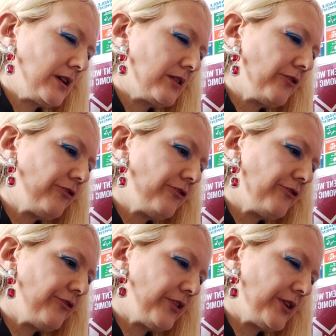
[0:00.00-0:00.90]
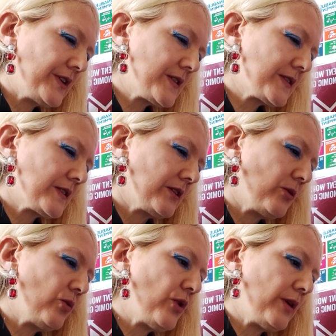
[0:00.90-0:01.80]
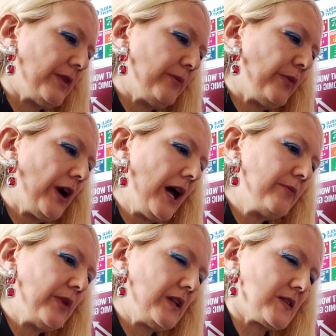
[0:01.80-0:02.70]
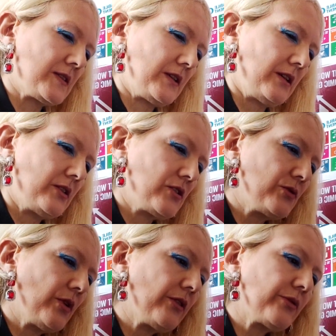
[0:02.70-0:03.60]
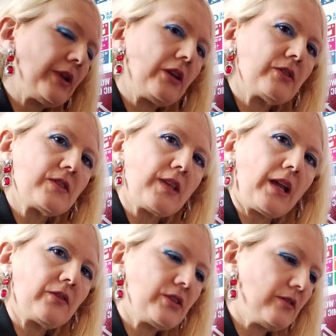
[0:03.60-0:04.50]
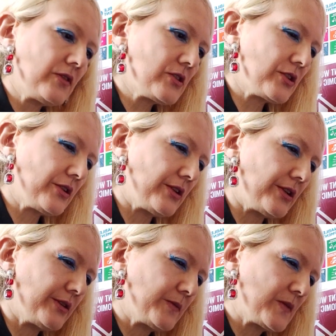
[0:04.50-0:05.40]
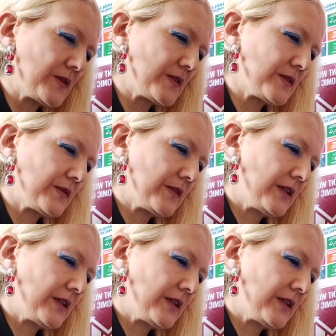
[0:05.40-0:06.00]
the first woman prime minister to win 3 consecutive terms.